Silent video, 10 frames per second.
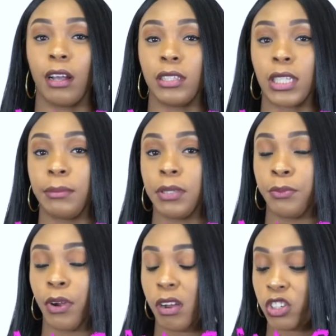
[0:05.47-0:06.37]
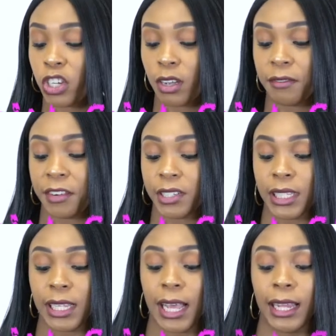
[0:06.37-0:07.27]
Concept brown sugar
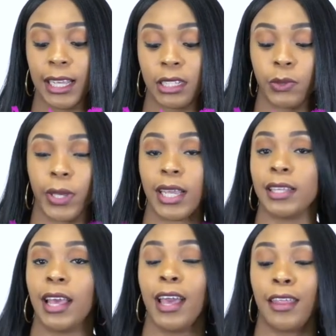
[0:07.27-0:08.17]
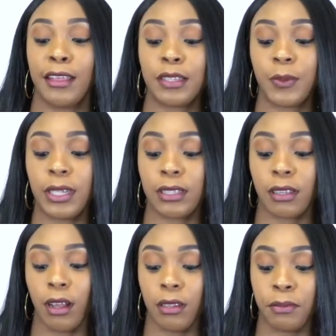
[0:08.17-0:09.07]
versatile lace wig. This one is
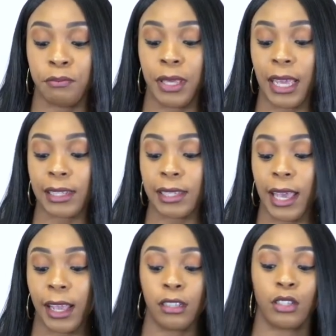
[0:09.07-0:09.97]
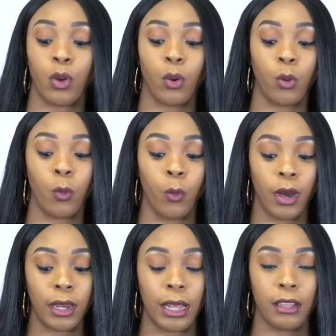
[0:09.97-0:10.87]
called
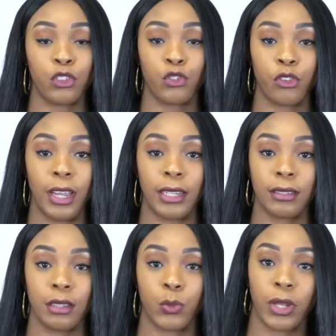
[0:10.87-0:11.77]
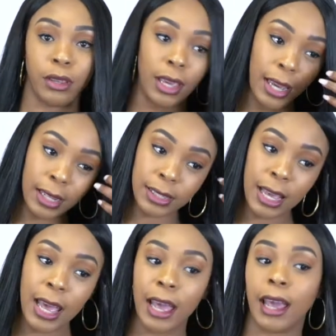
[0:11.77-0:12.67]
BSX01 Straight 28
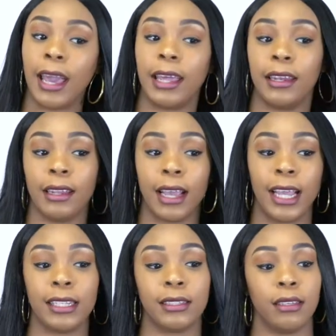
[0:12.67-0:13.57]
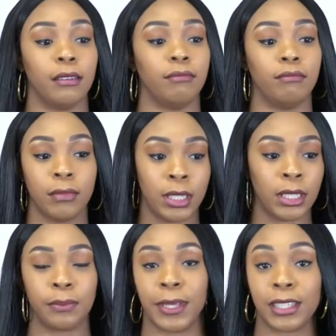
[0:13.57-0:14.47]
and guys this
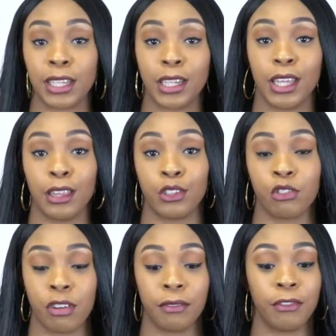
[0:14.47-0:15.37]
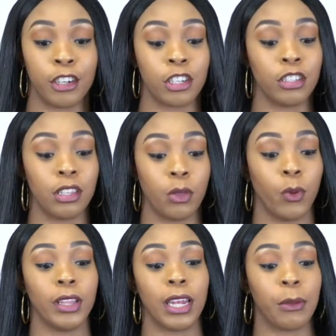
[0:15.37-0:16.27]
is basically the straight version to the
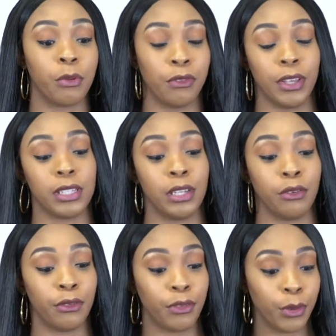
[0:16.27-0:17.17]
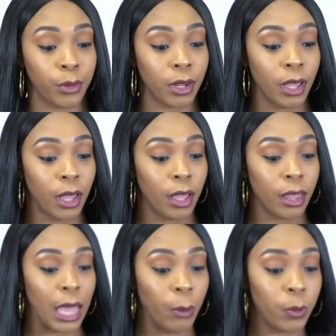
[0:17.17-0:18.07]
one that I previously reviewed.
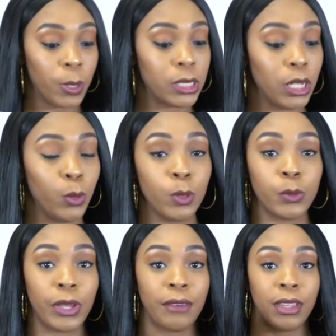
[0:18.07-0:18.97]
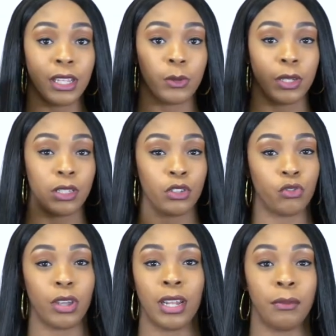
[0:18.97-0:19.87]
That one was the loose wave and this one is the
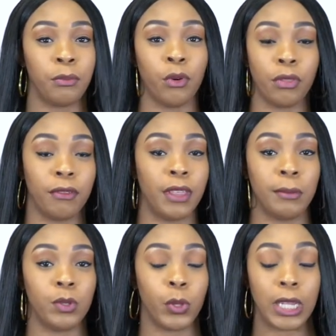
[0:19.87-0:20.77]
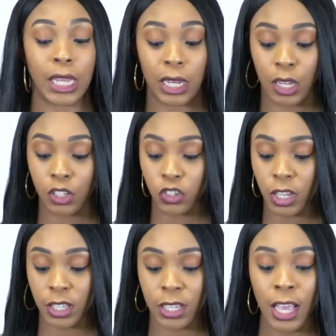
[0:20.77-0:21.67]
straight. Both of them 28
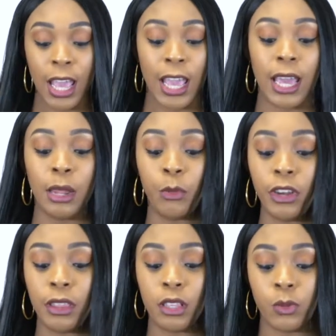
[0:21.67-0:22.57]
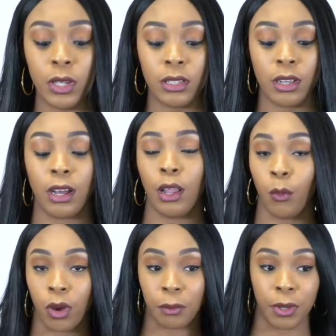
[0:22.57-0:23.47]
inches. And I'm wearing this one in the
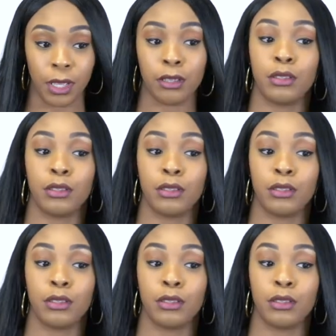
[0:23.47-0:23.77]
color 1B.